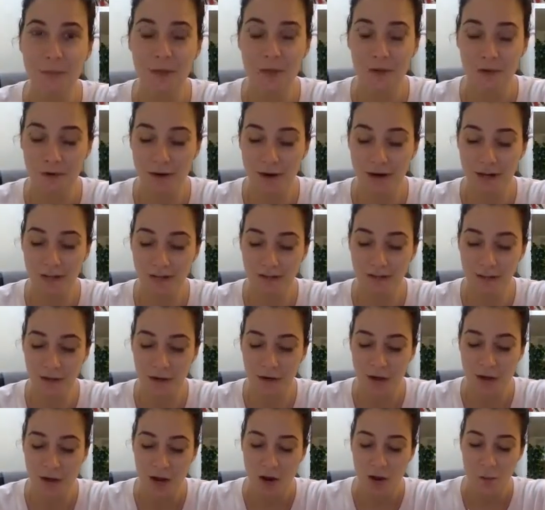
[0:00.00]
All right, so
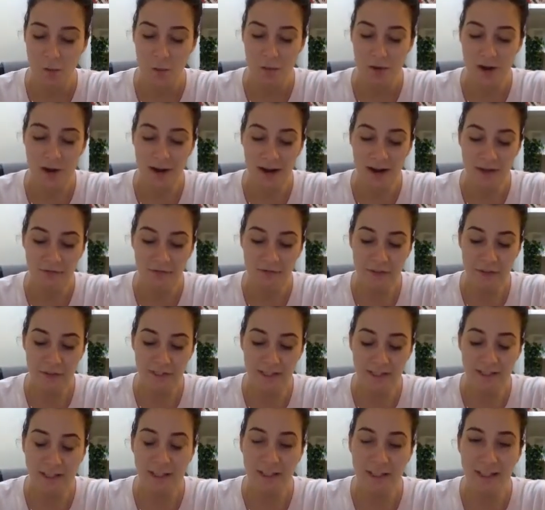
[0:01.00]
when I first
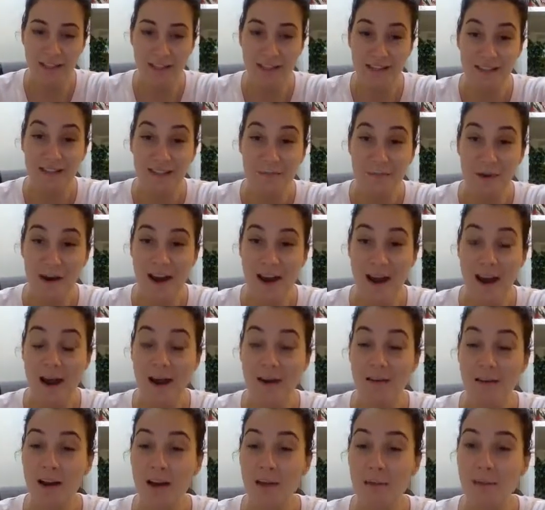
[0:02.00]
started this, my
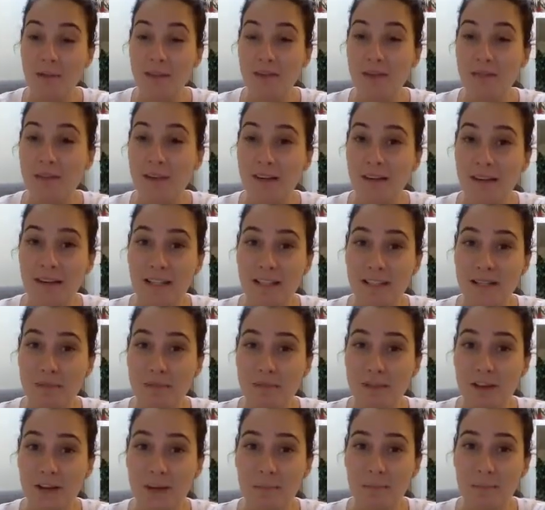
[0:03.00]
outcome was very
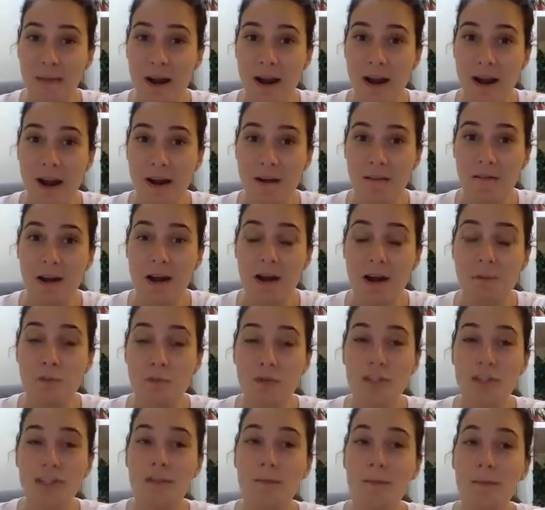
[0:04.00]
different. My outcome
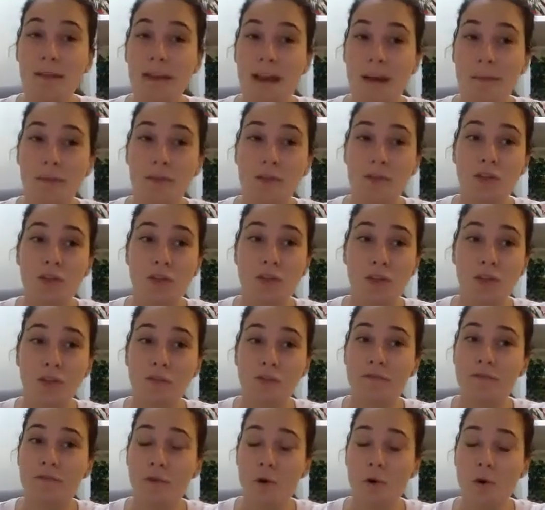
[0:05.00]
was to be able to earn
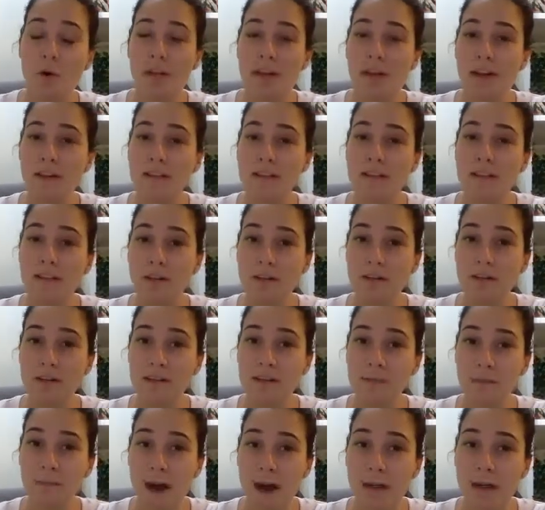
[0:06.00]
$4,000
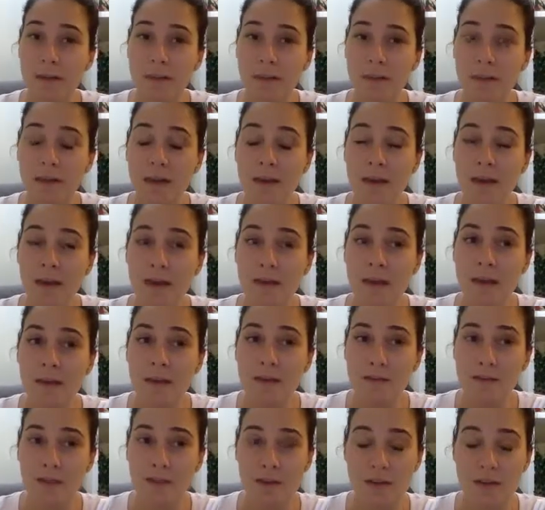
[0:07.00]
a month
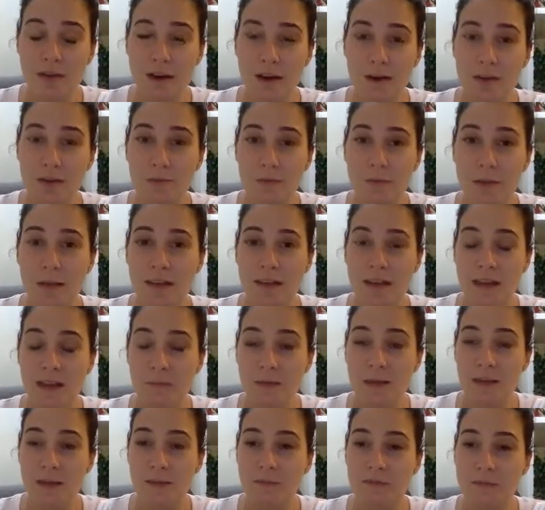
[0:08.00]
so that I could be there
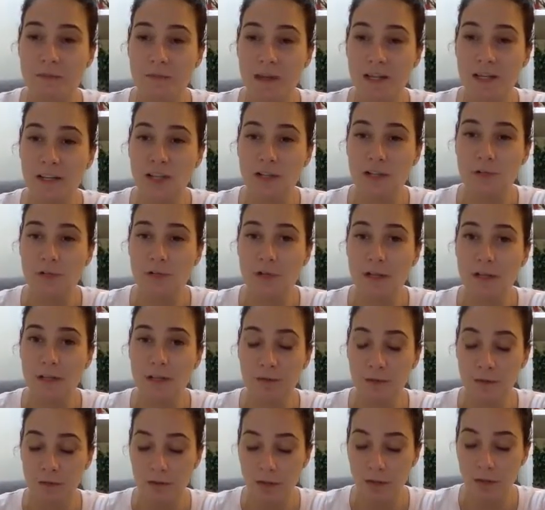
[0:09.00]
better for my
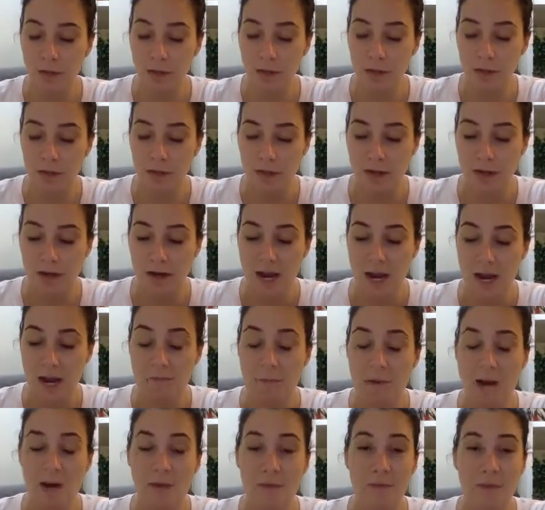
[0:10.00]
children.
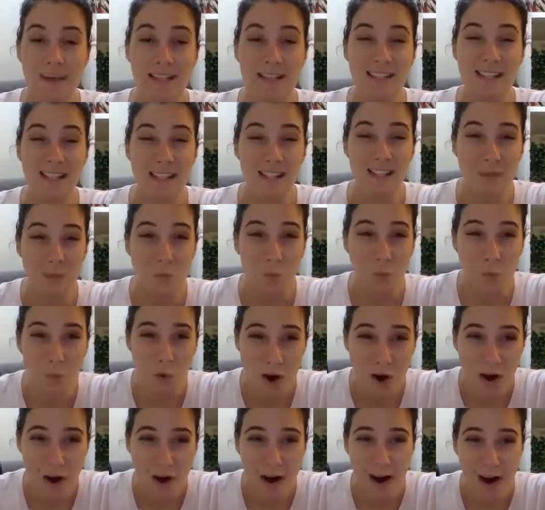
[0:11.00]
And my reasons
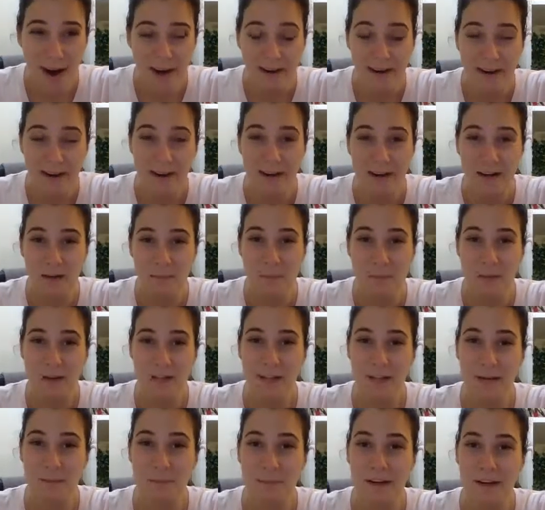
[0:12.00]
why I could be
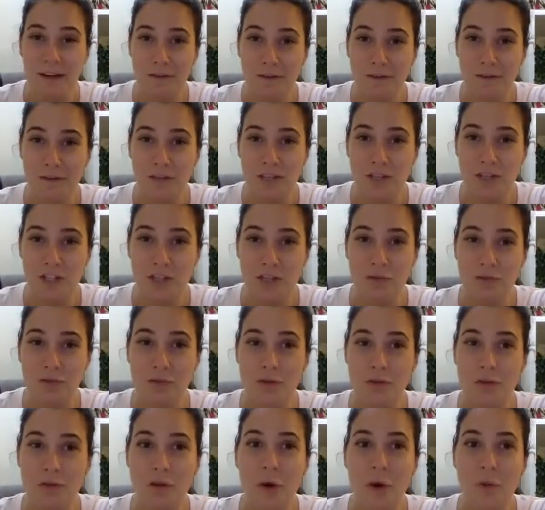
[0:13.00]
there better for the
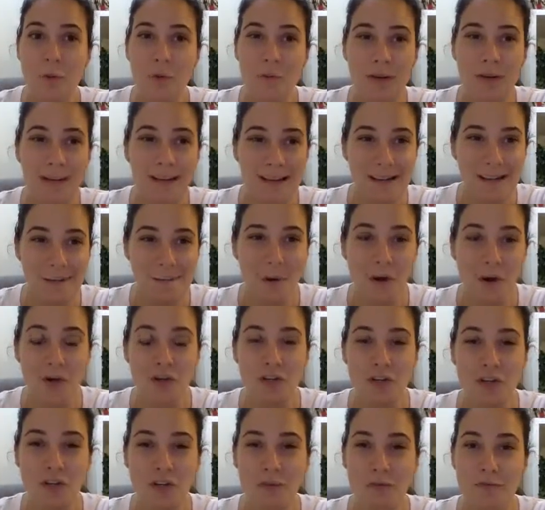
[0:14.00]
children got really
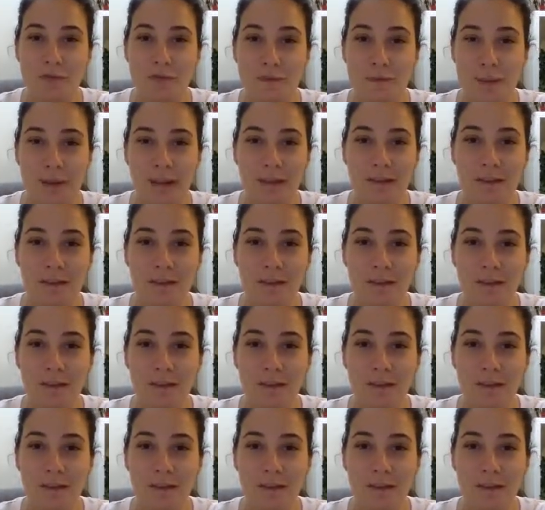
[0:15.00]
emotional for me.